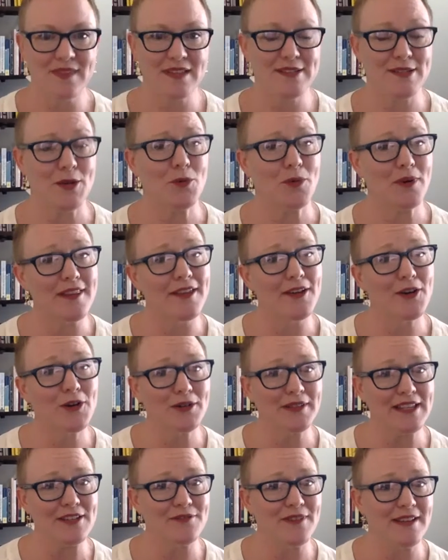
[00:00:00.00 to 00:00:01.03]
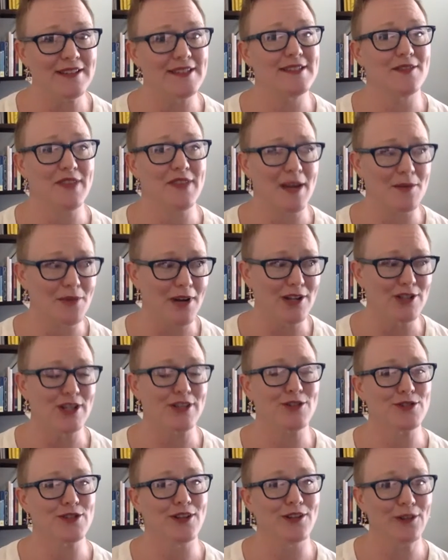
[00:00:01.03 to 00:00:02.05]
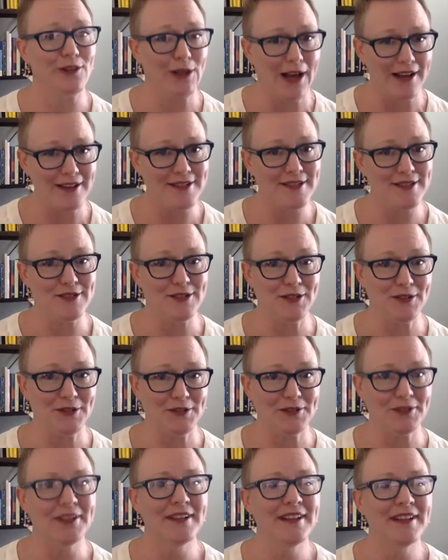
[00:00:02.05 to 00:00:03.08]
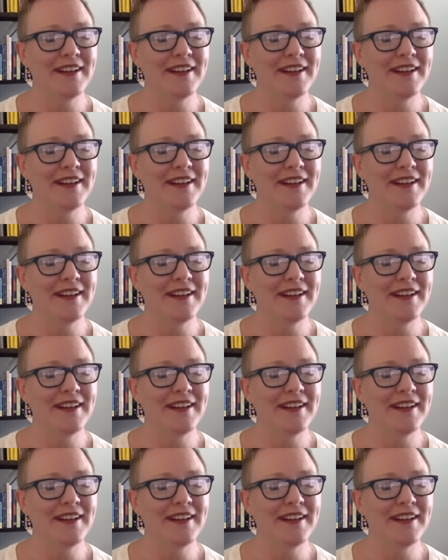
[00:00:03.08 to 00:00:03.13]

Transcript: So we're in the early phases of that project. There's a lot to do.